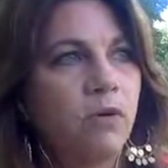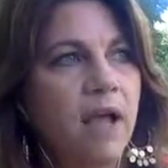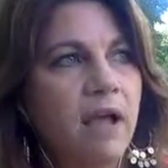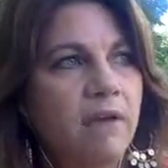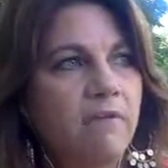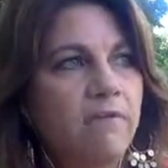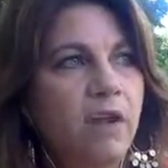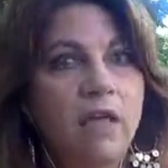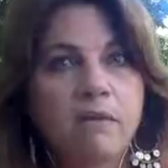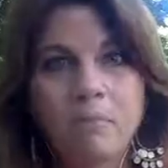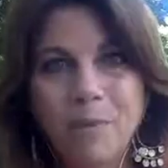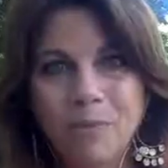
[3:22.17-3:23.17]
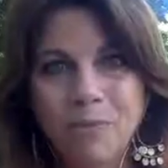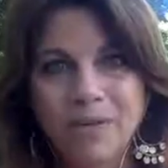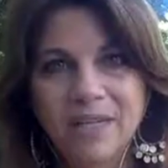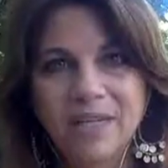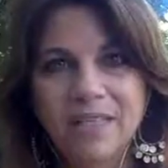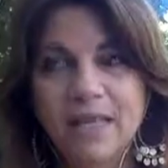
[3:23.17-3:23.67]
have a lot of
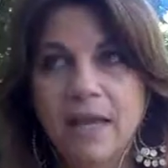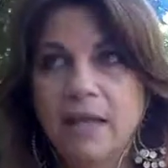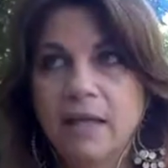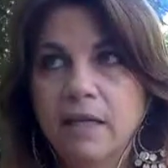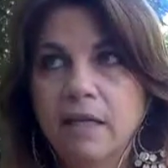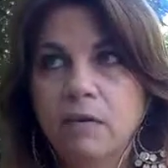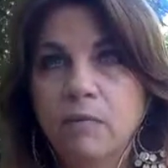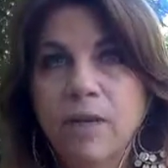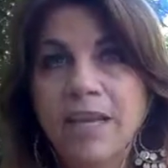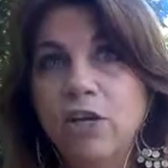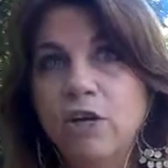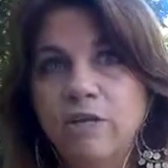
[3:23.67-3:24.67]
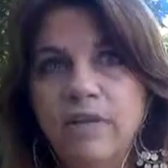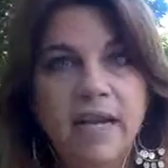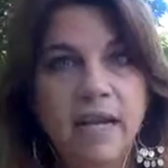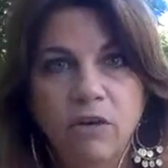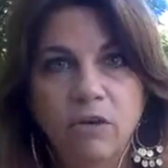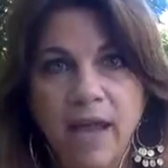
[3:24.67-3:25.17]
memories that here that
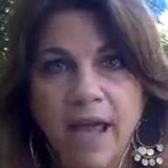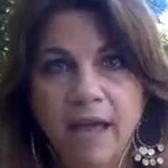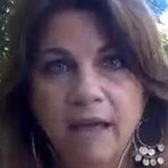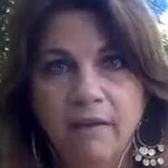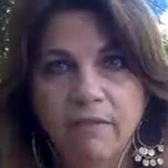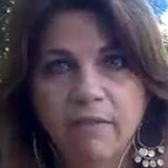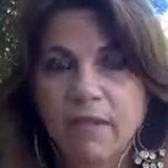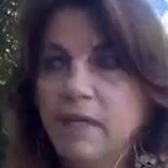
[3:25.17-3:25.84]
I don't have.